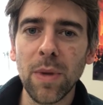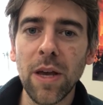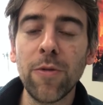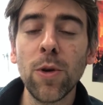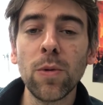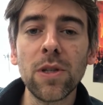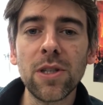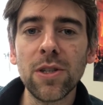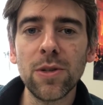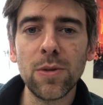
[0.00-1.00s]
If you want
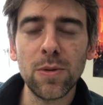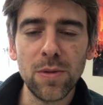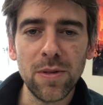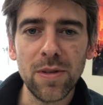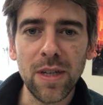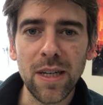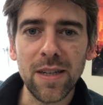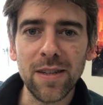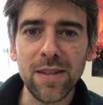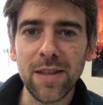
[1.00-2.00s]
to
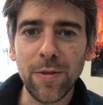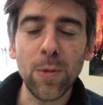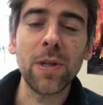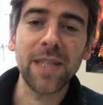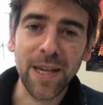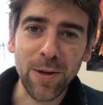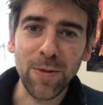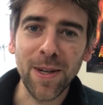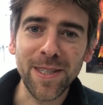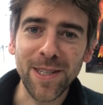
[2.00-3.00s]
take
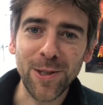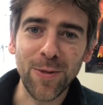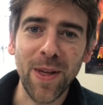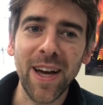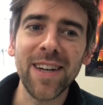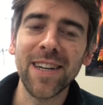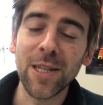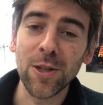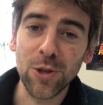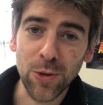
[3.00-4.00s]
advantage of that
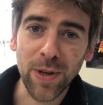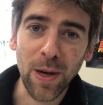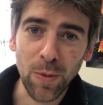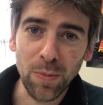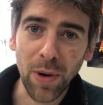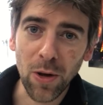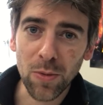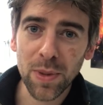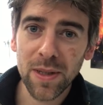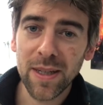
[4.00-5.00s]
and join up with
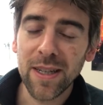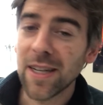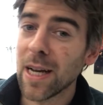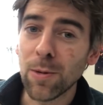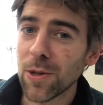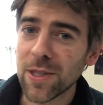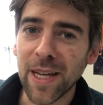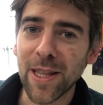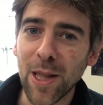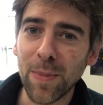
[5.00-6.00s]
Bulb, and I'm not
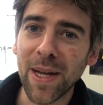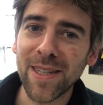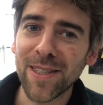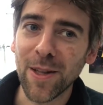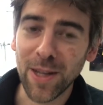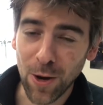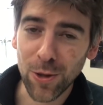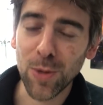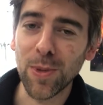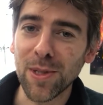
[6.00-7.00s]
saying they're the best, I think
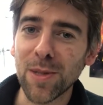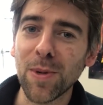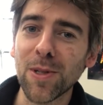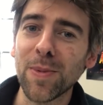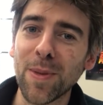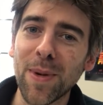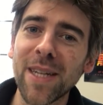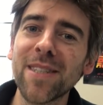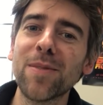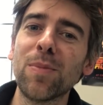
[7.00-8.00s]
Octopus is supposed to be the
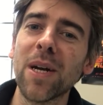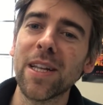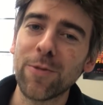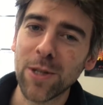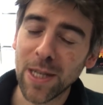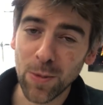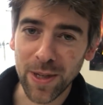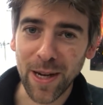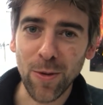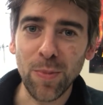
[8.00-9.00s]
best, but if you did want
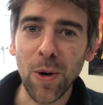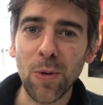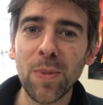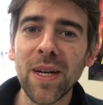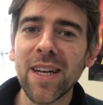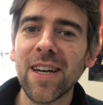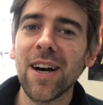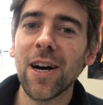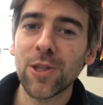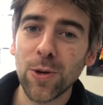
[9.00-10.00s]
to go with Bulb,
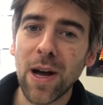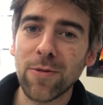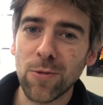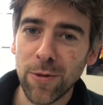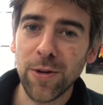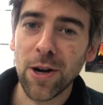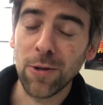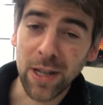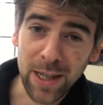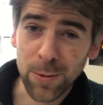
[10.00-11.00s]
I do have a
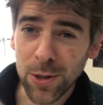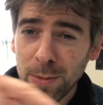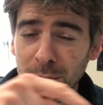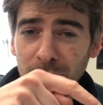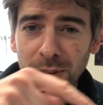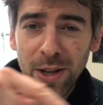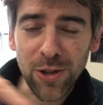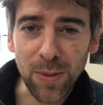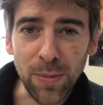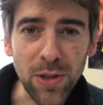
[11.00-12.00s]
referral link, which I'm going to flash
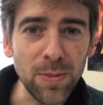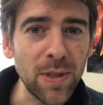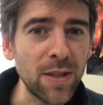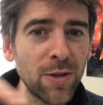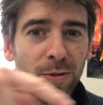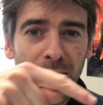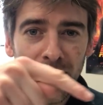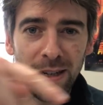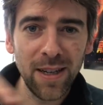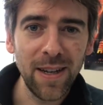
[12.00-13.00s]
at the bottom of the screen